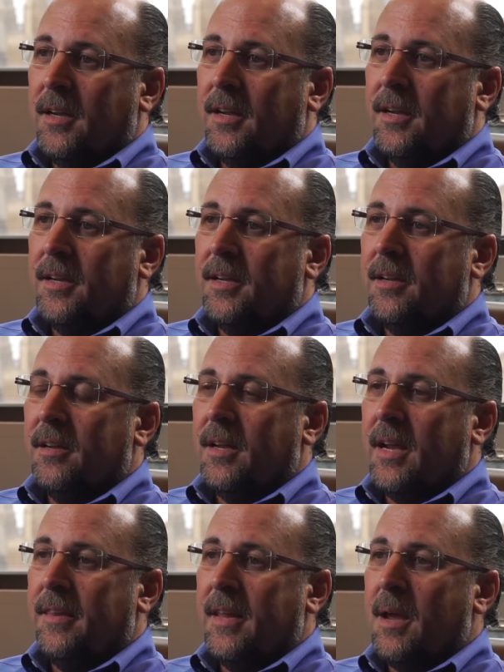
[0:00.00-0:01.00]

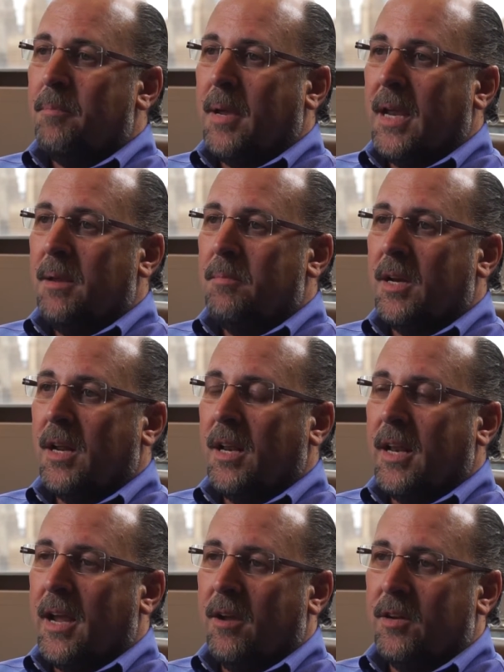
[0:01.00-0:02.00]
and that payment
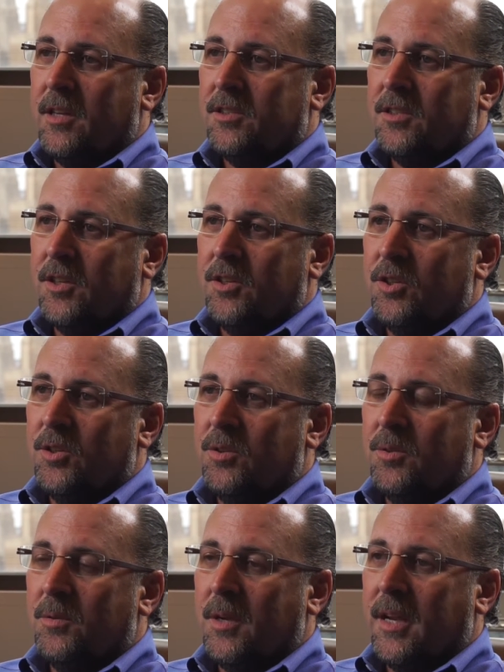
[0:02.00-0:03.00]
allowed us to
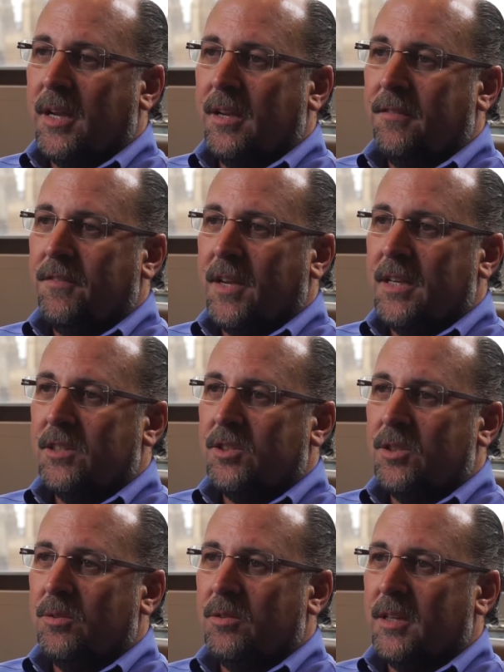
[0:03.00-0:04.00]
do a phase
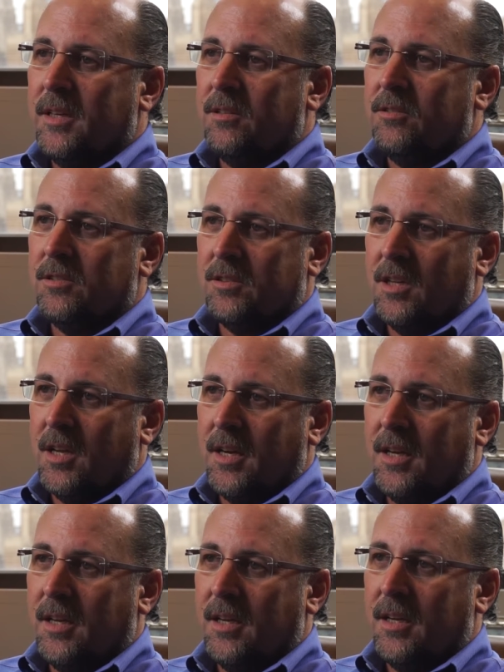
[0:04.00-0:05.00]
2 clinical
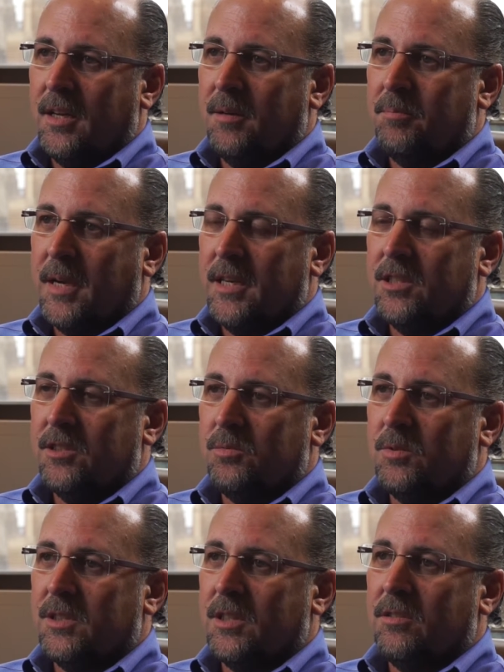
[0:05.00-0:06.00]
study in
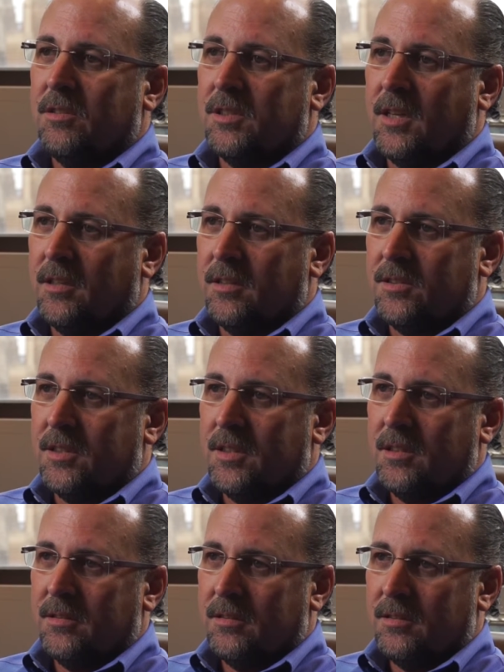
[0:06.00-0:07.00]
patients with sickle cell
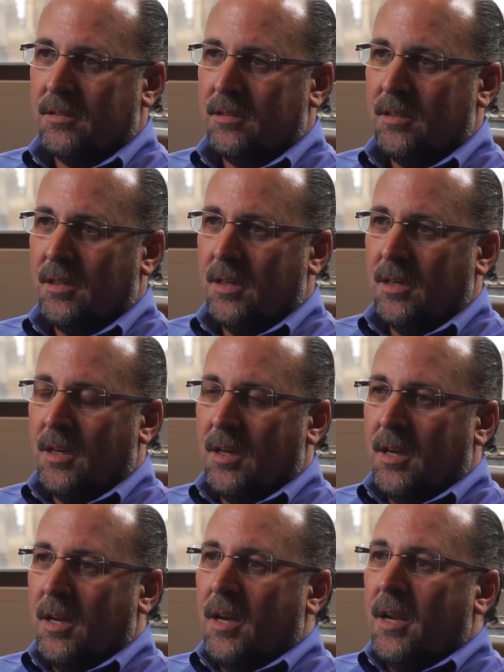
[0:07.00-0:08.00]
disease.
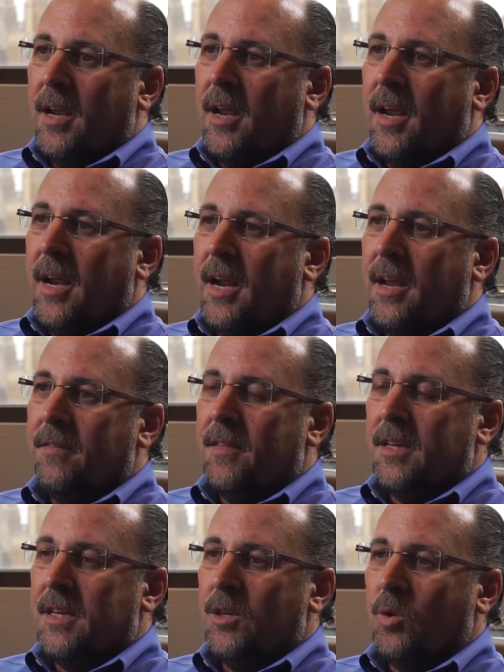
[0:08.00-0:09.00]
And
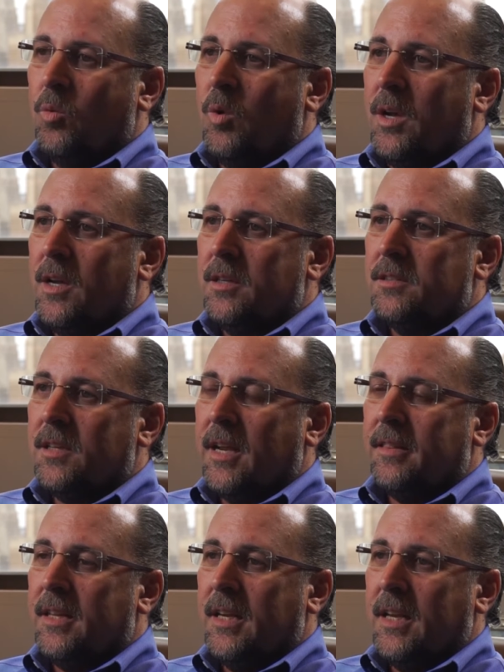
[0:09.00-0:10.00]
the deal was,
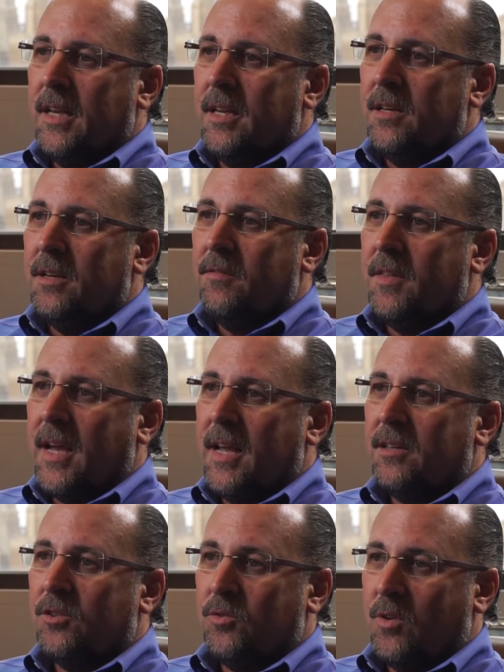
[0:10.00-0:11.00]
at the end of
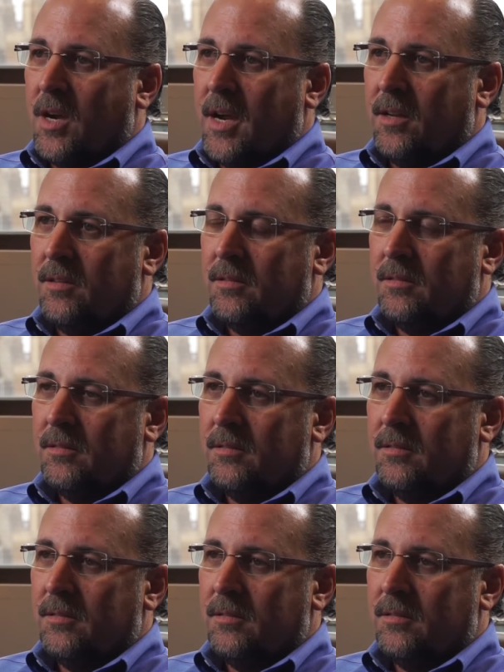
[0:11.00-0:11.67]
that trial,